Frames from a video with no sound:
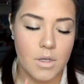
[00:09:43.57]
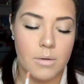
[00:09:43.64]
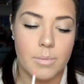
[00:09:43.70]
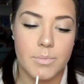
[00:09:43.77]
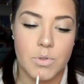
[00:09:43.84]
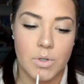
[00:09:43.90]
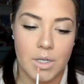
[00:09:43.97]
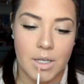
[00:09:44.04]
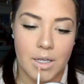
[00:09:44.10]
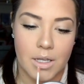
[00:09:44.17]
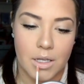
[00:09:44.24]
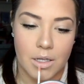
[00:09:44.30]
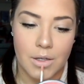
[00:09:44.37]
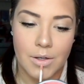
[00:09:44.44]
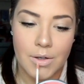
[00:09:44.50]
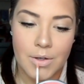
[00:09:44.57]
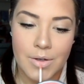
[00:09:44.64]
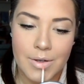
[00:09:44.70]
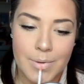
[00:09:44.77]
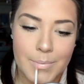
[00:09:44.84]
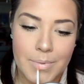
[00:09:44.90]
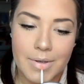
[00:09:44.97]
I'm doing a
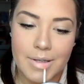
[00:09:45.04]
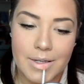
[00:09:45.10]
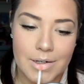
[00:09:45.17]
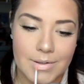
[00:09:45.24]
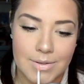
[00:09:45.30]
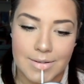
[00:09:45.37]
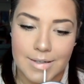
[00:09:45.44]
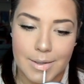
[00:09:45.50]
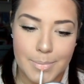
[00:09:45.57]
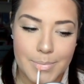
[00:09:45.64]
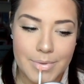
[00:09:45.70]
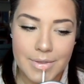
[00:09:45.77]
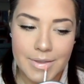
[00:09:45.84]
pinky nude lip.